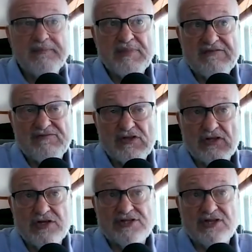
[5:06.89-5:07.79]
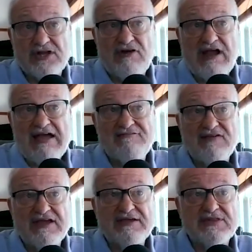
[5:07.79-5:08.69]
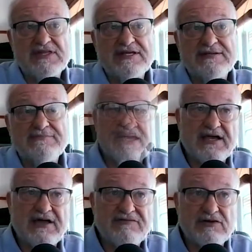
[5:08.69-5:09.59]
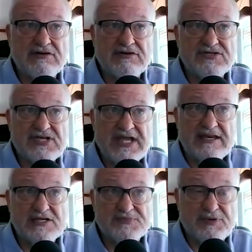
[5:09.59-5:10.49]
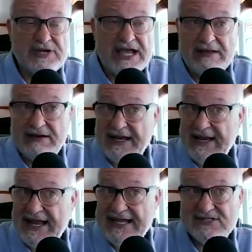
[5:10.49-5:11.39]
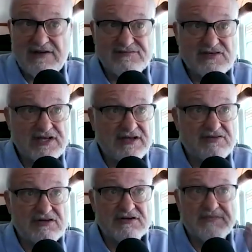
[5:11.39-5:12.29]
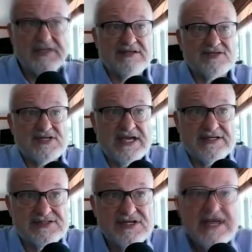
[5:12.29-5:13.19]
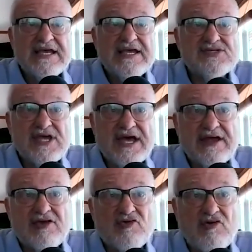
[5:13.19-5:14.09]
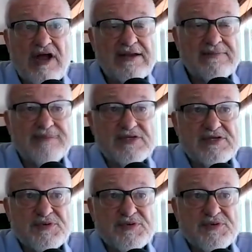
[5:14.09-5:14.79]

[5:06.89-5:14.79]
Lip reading: But if you look at the graphic that Governor DeSantis put out, and hats off to Governor DeSantis, he's got a great, Ms.